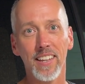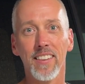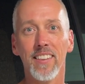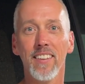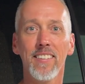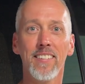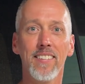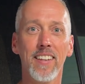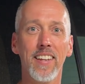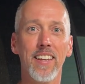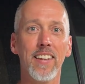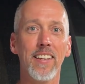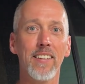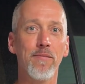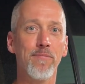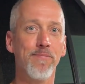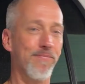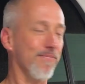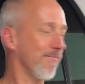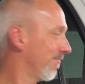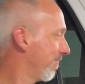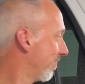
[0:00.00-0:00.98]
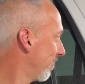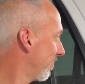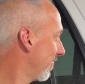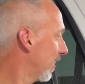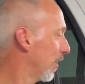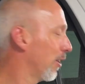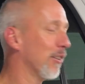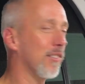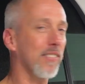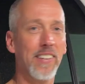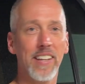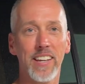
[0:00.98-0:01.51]
This thing
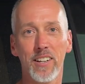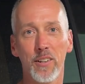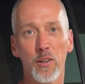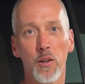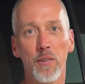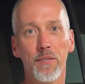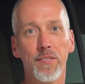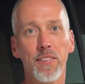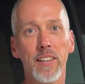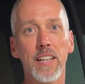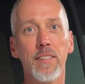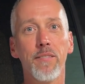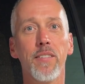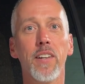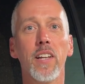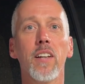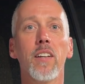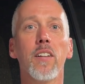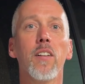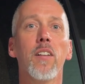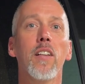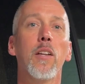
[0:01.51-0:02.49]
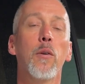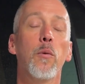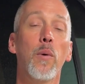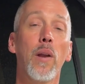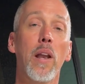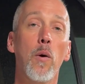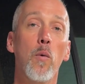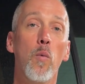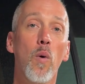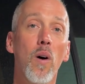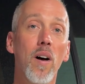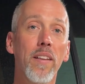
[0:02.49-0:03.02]
looks like an old fleet vehicle, and what I
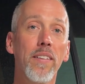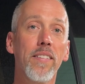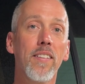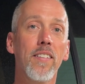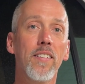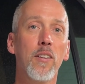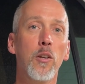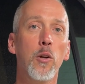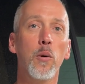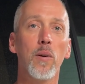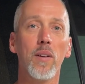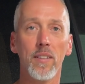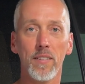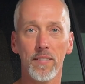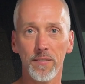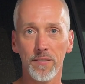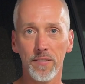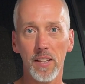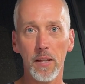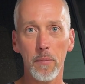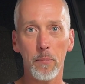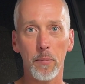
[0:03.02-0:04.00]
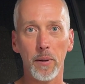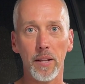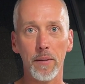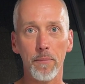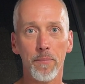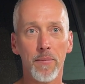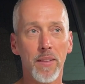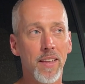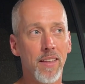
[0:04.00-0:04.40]
want to do is flip it.